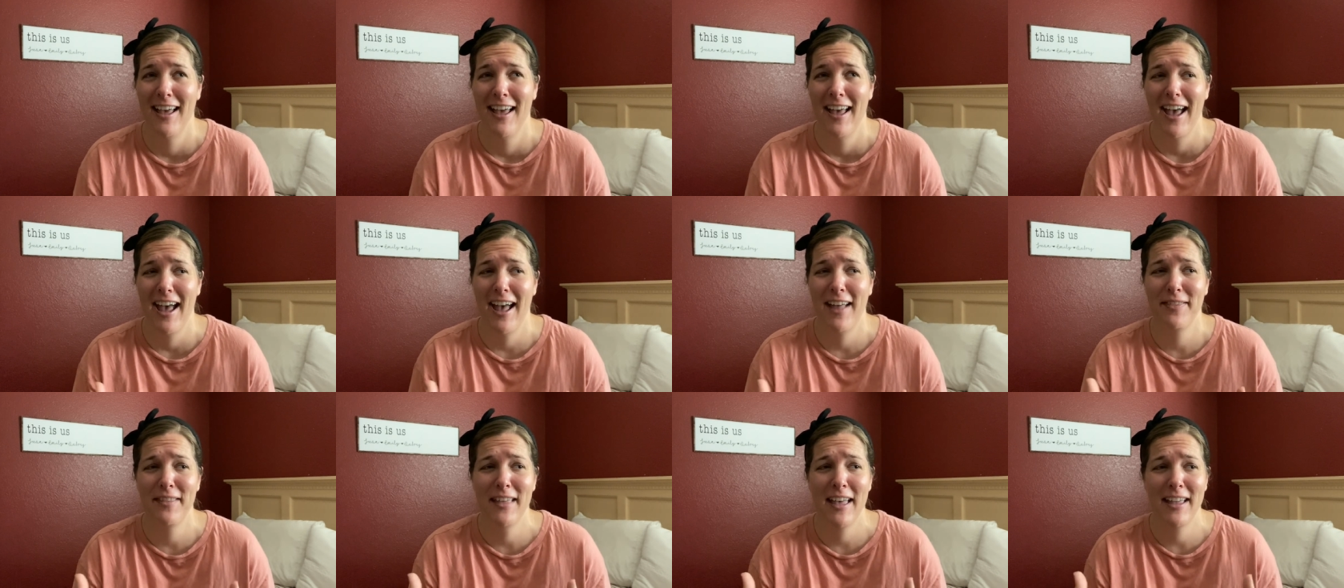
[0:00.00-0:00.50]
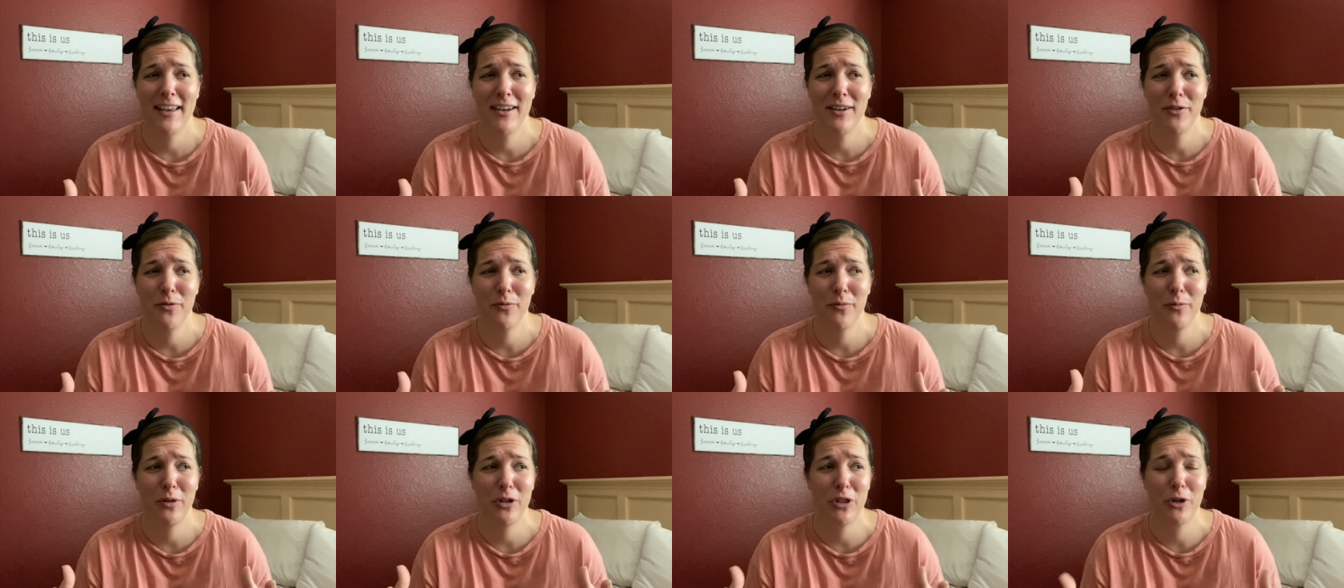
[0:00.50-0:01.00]
And
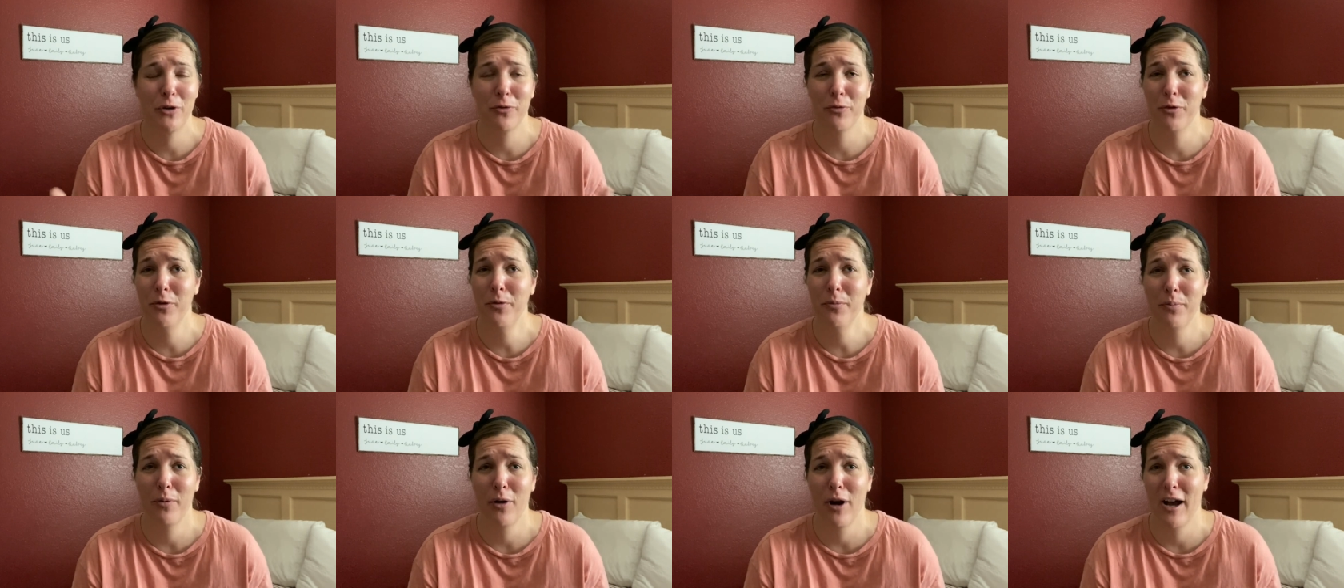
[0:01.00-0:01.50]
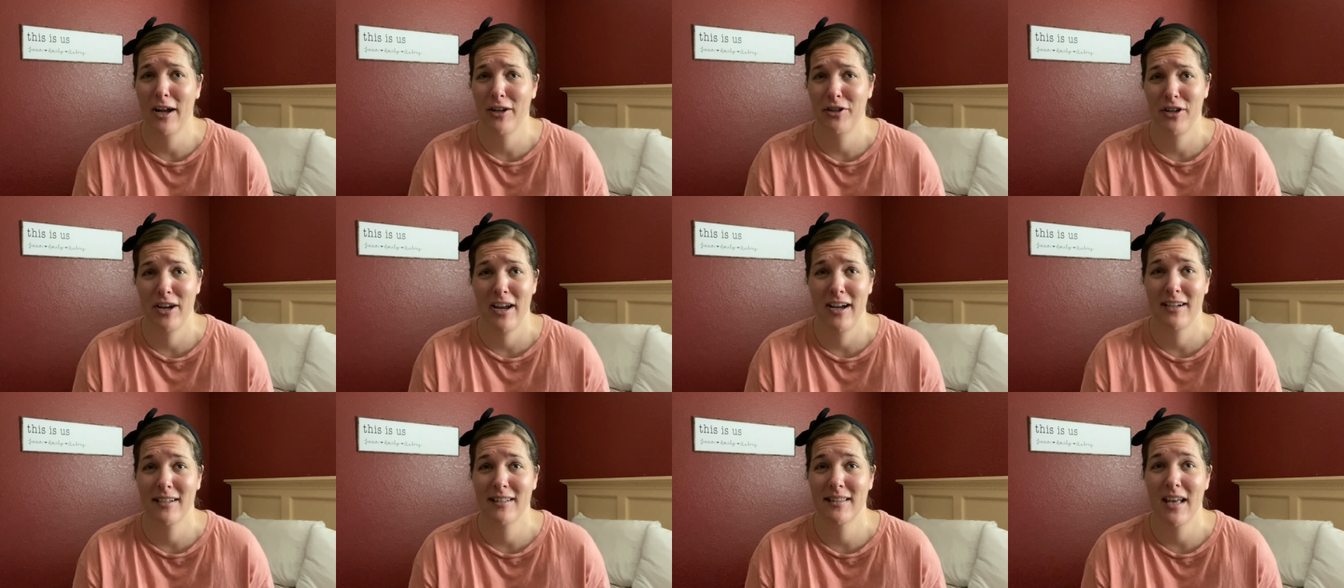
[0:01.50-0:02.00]
then with group
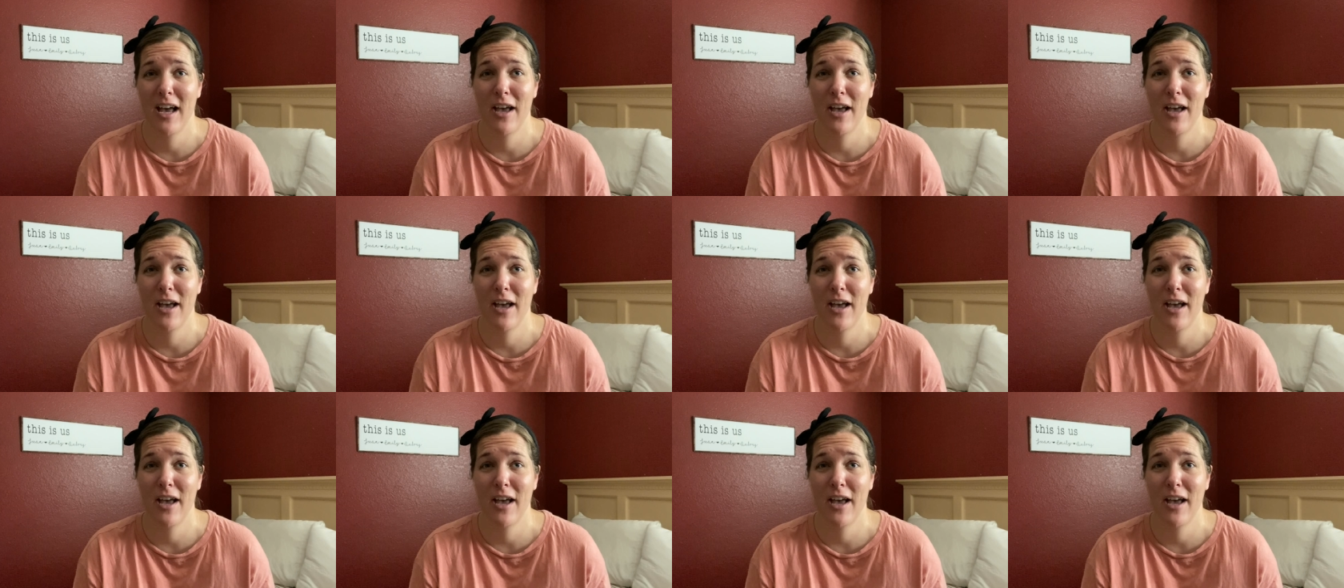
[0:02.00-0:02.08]
projects,